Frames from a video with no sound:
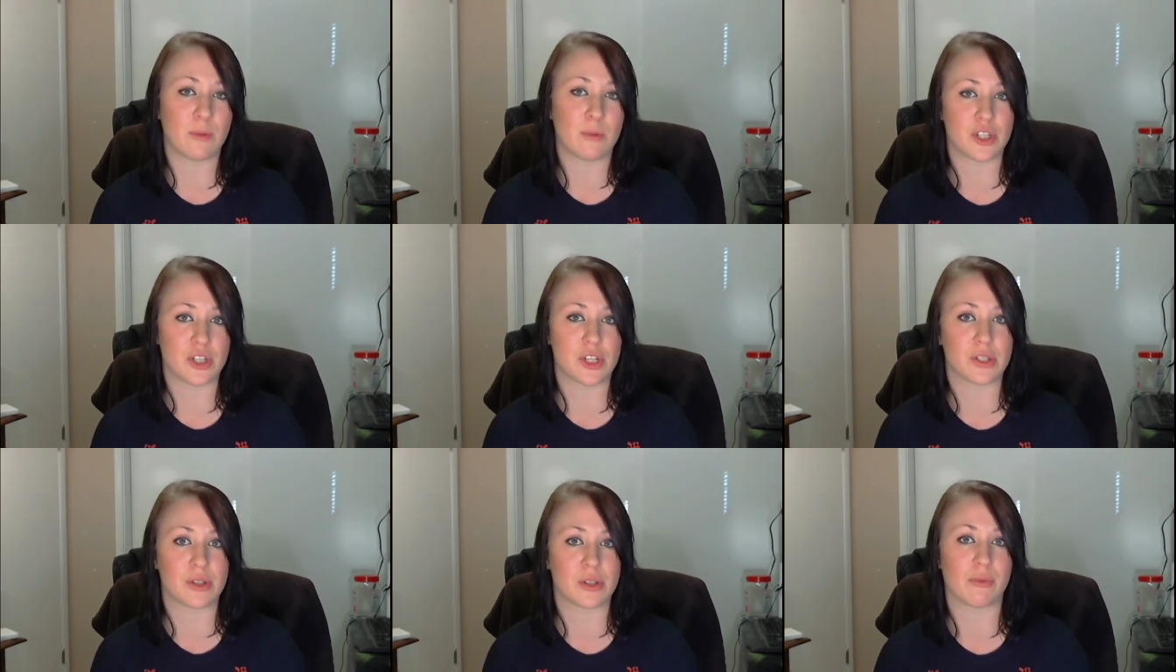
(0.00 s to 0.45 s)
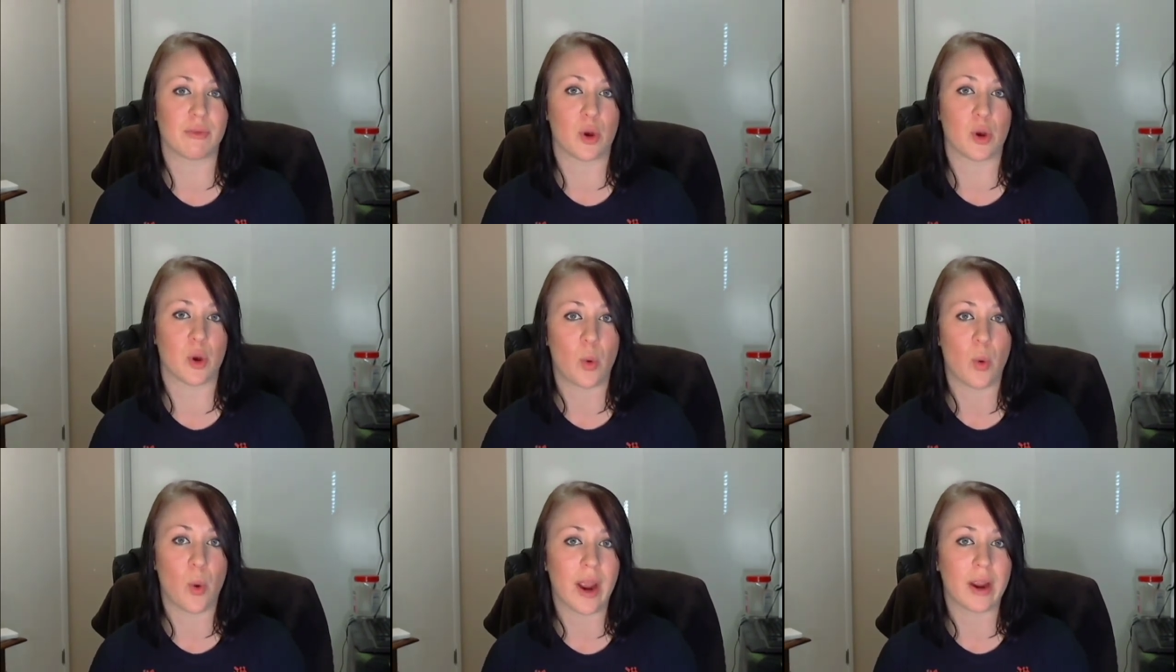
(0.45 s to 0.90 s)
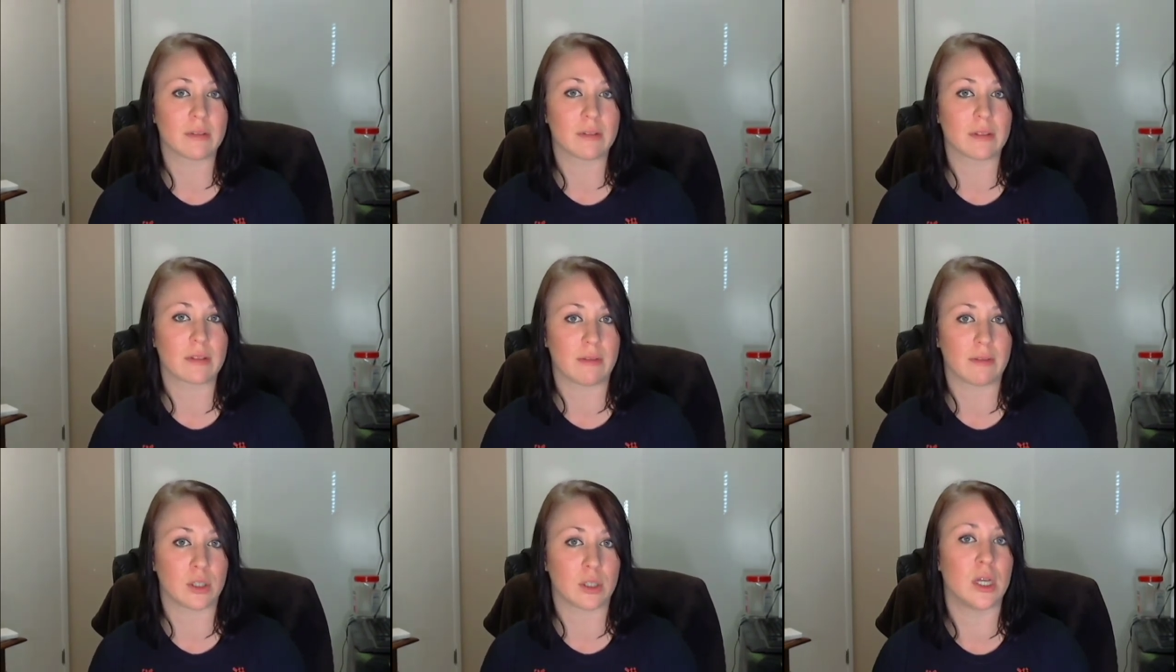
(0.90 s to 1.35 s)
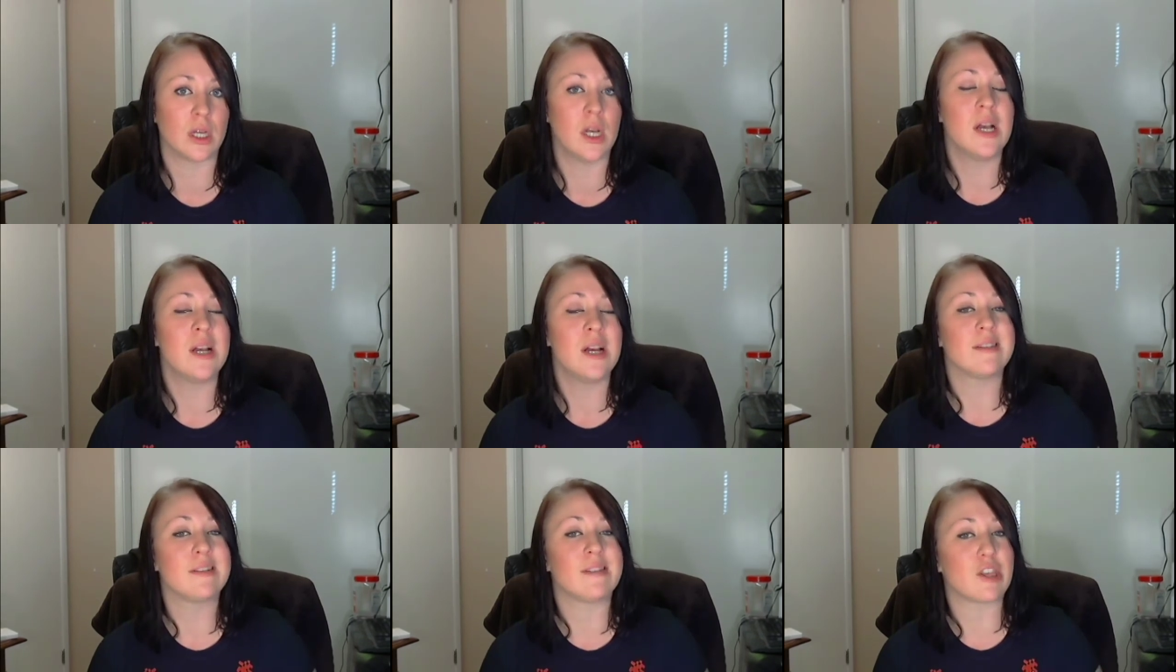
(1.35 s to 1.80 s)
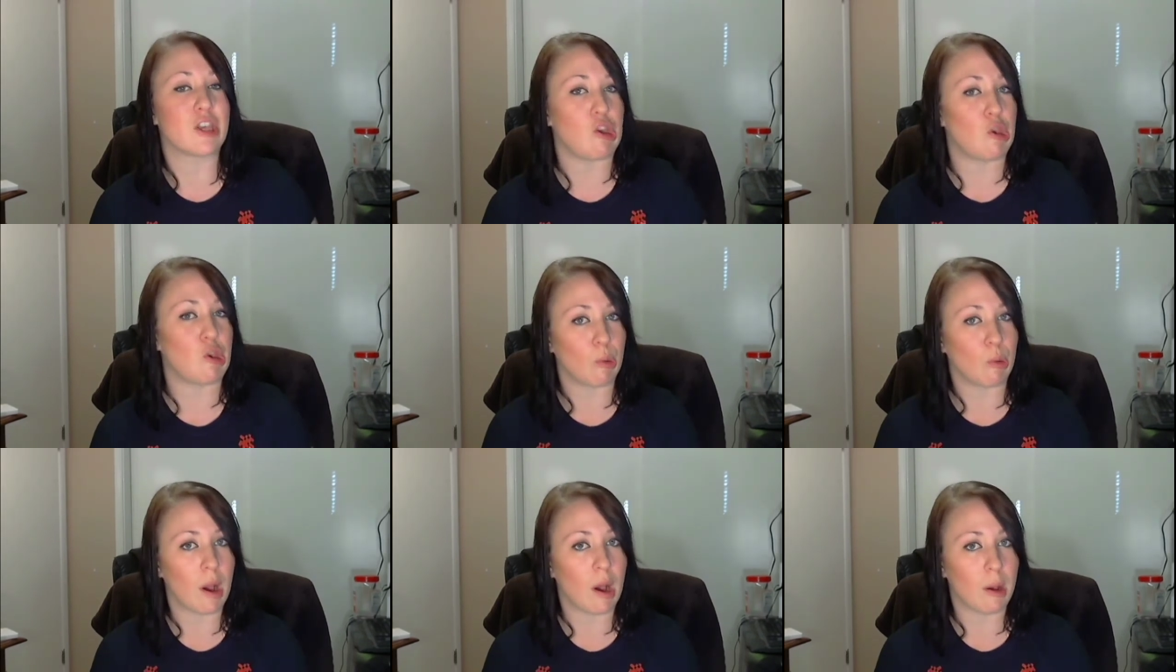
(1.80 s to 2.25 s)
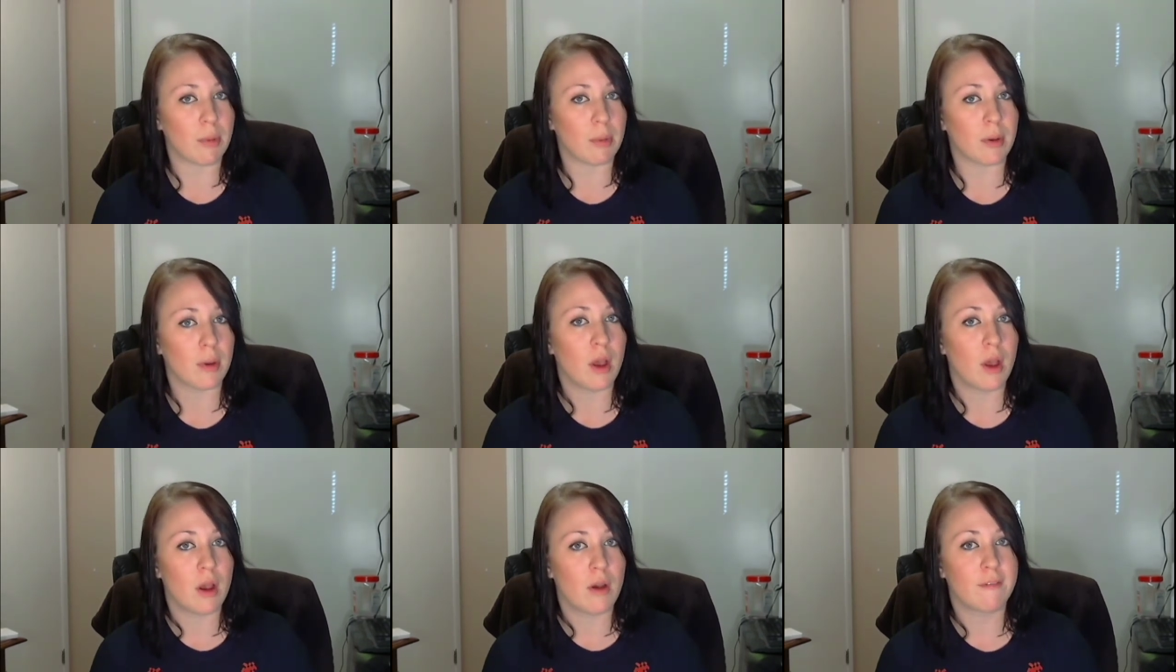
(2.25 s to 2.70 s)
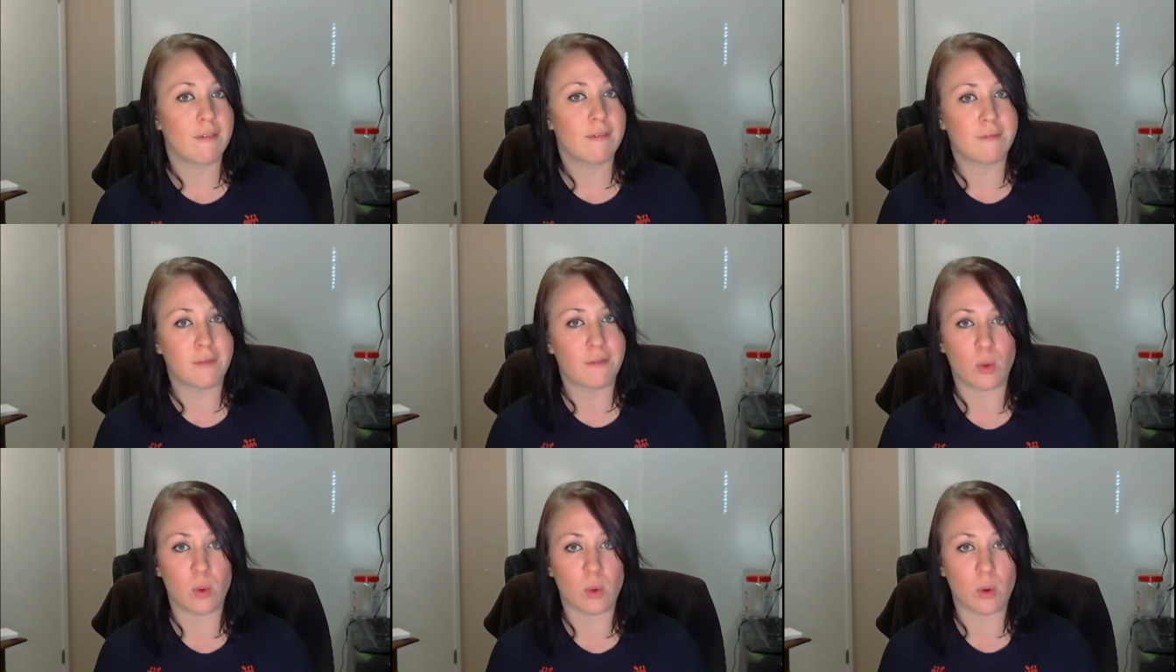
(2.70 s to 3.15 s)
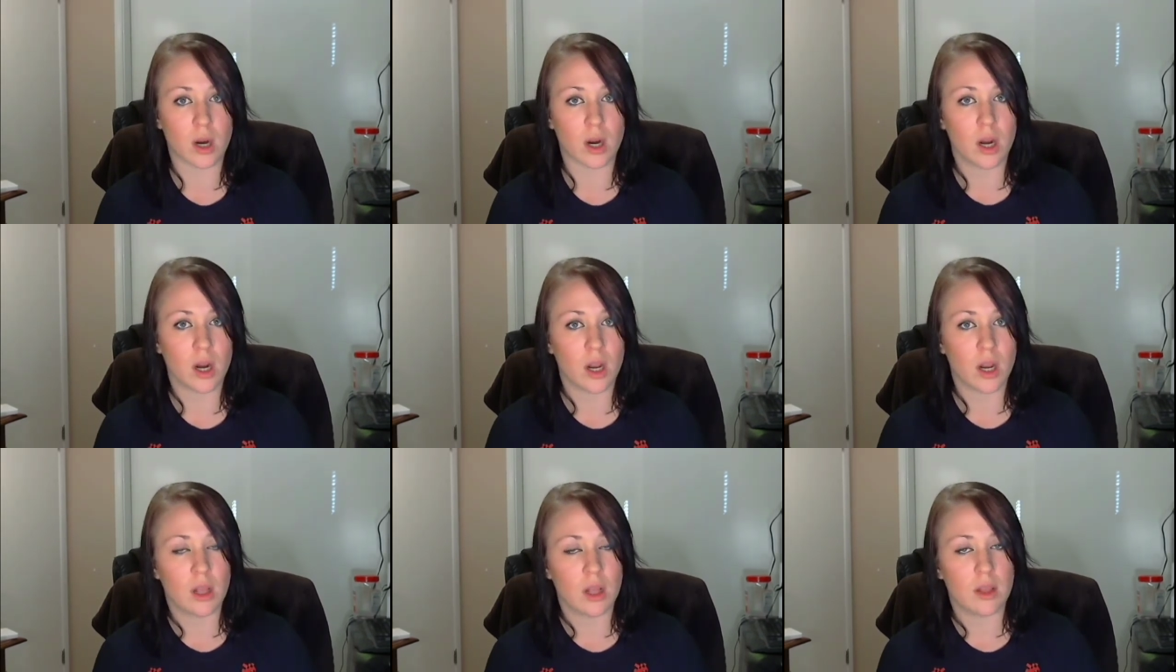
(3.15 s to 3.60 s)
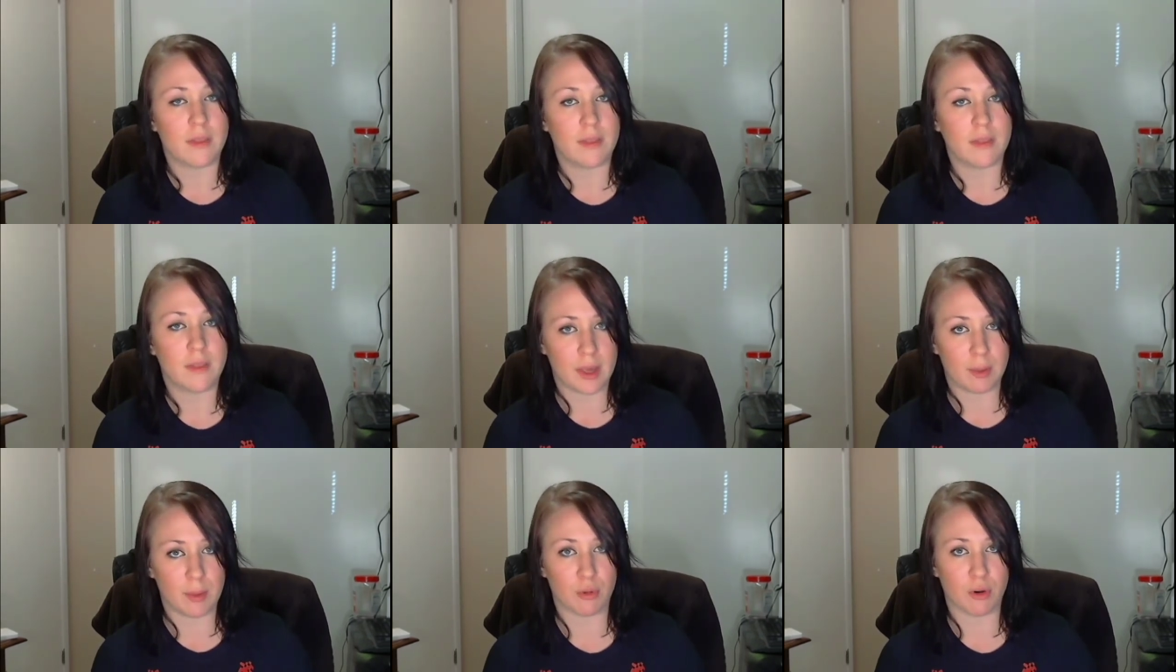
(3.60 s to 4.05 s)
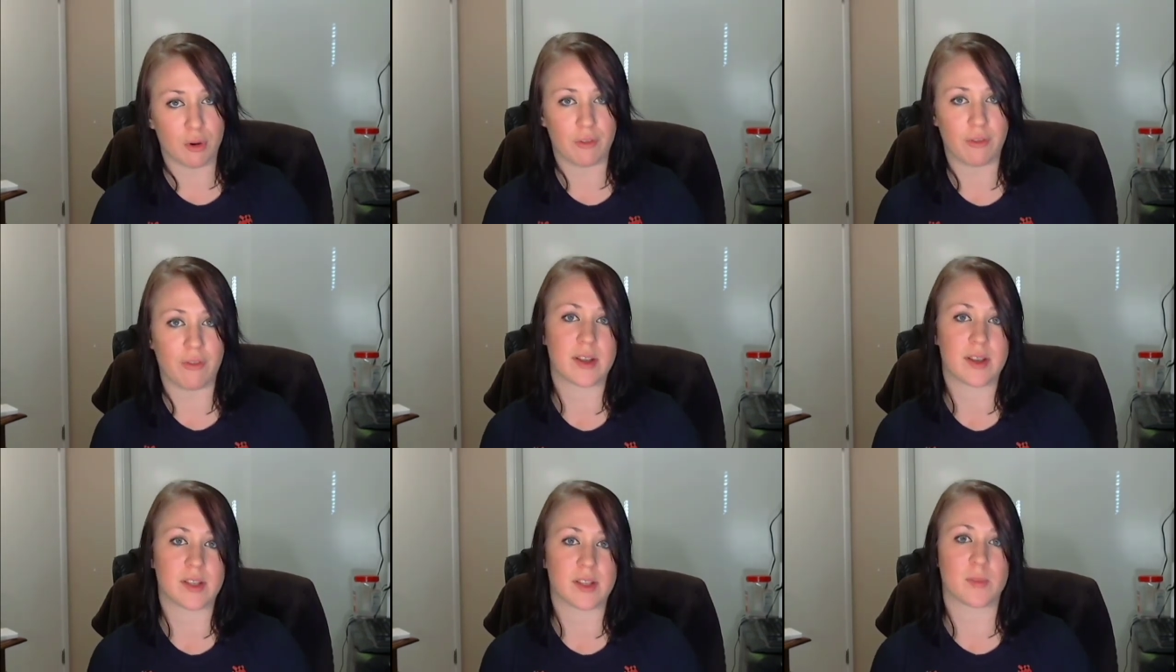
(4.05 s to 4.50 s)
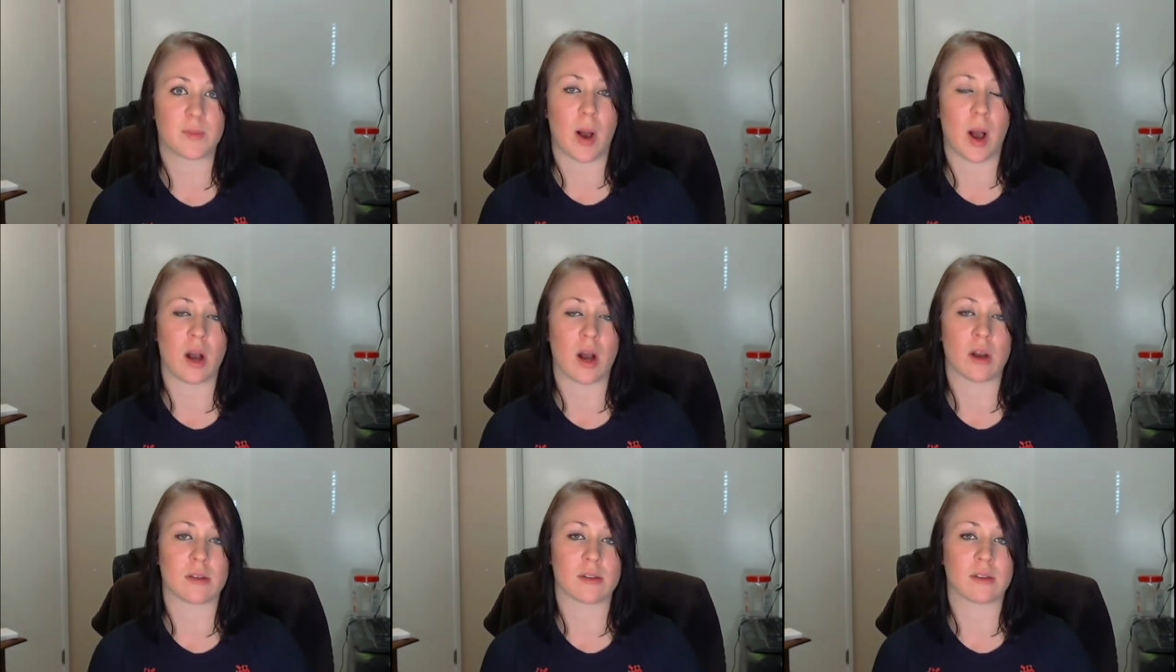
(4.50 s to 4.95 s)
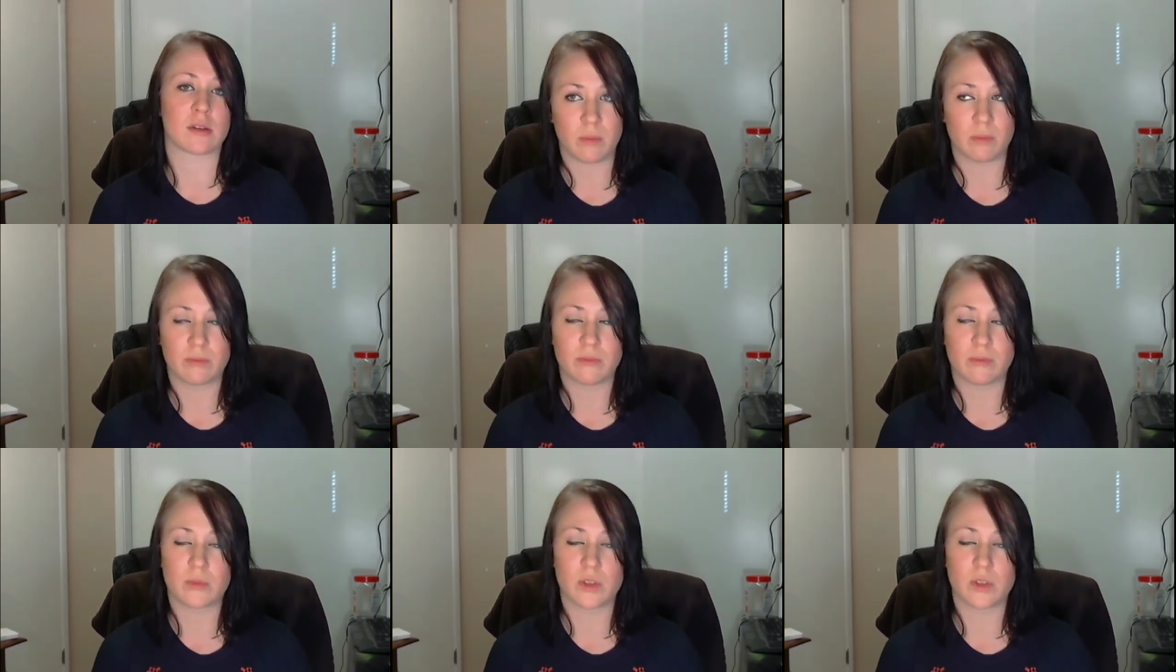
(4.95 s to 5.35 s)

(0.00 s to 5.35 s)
which is the required level to queue up for the Brewfest boss.